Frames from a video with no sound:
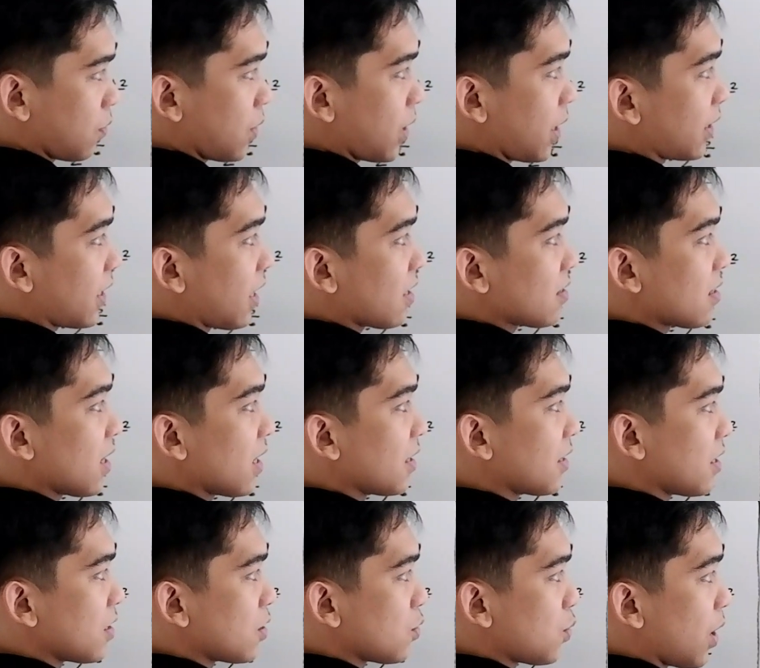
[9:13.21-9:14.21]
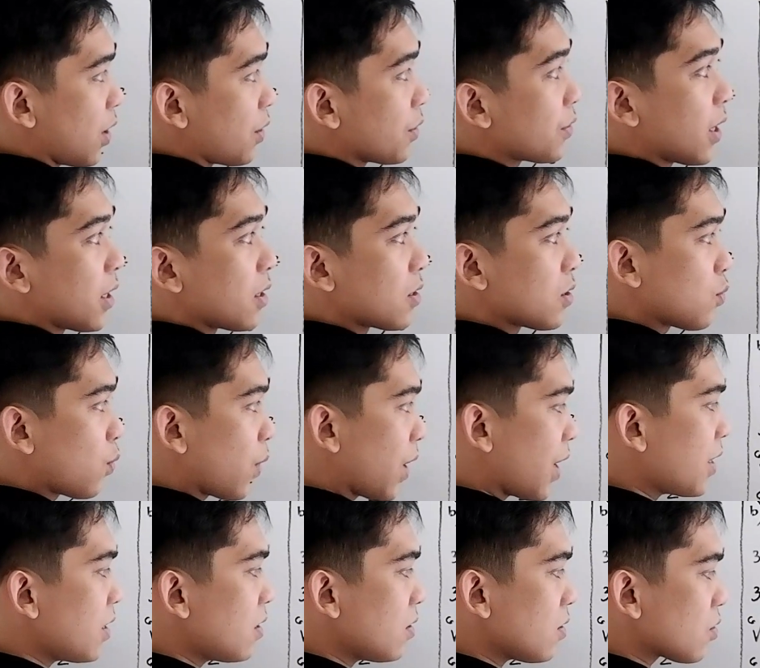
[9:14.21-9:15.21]
we can cancel the square root and
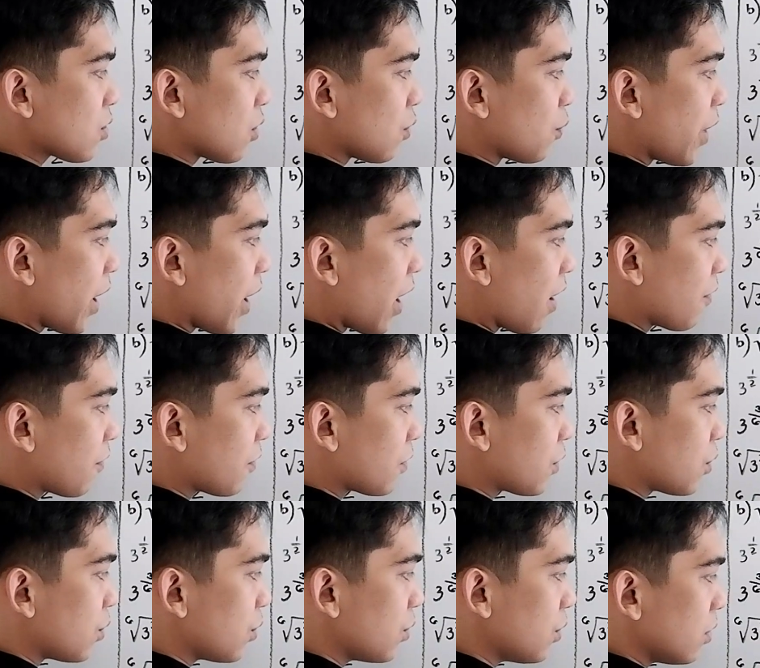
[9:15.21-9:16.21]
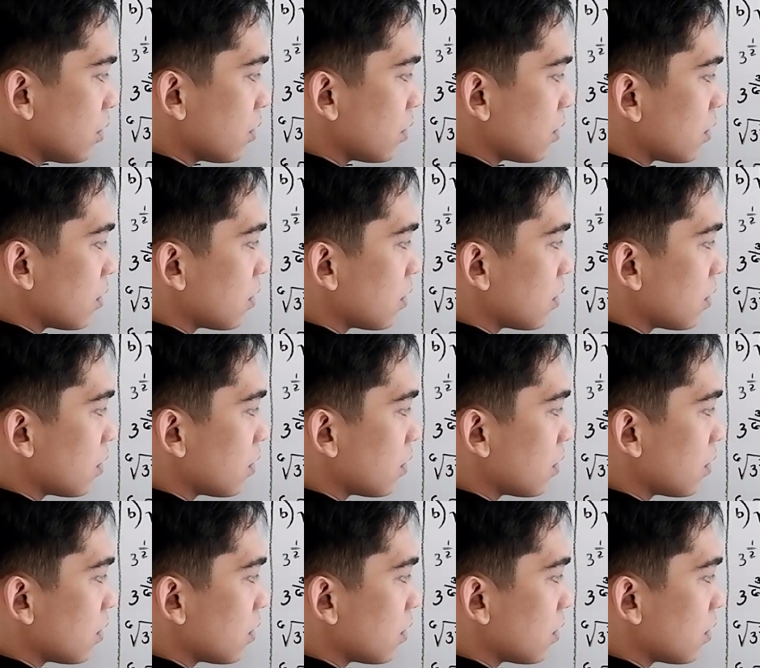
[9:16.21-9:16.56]
square. So we have 2